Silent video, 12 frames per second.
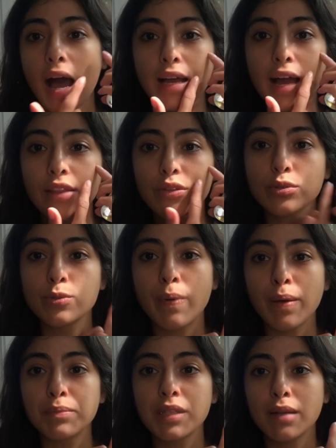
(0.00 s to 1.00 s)
I got those
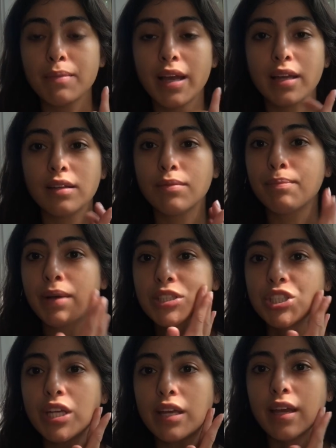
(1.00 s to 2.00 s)
bumps on my
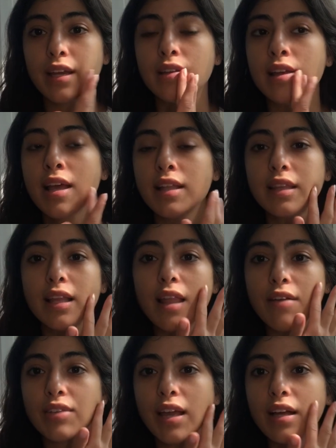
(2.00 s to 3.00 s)
cheek and they
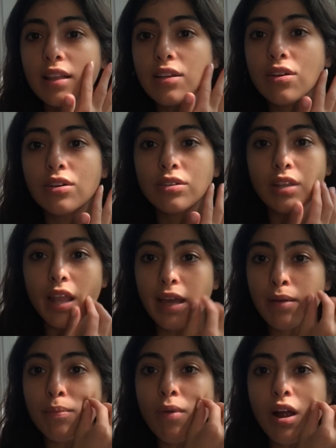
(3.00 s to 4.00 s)
left like a little
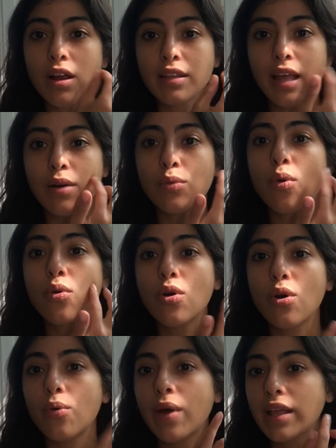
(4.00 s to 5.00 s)
like mark that won't
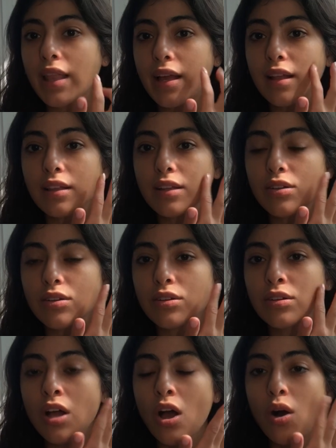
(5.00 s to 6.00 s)
go away, like a
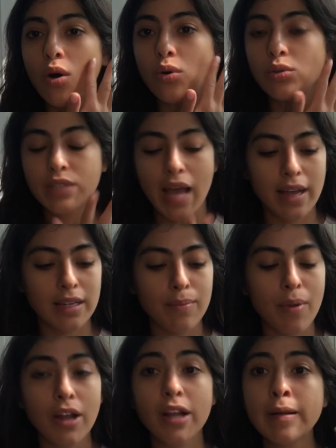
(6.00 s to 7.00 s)
little old acne
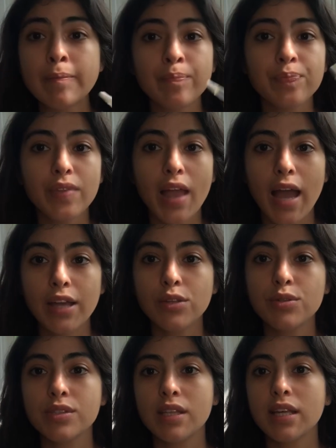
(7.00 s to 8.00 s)
mark. I
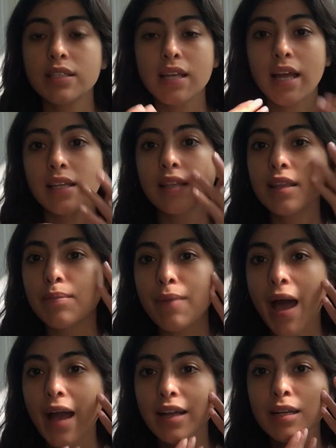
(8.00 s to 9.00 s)
use this and the
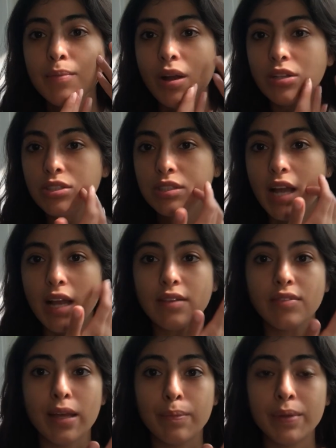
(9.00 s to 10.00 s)
acne mark just kind
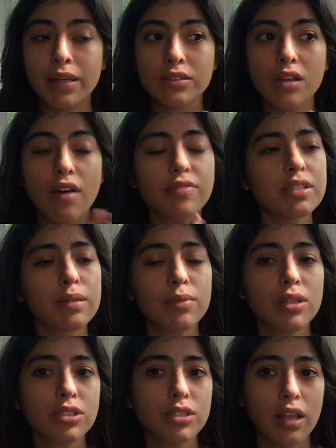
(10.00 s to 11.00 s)
of like peels off,
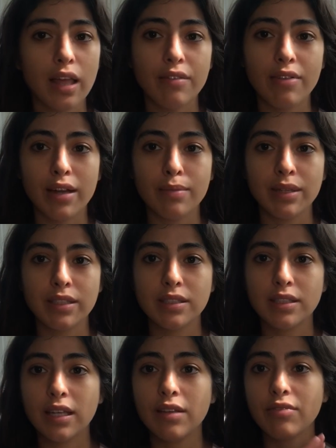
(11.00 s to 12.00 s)
similar to like vitamin
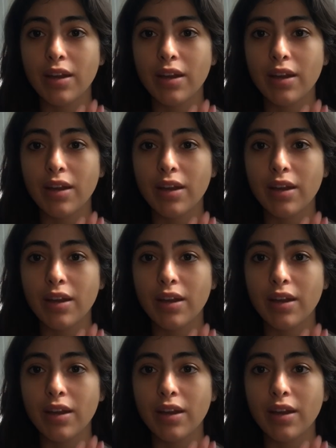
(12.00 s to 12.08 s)
C.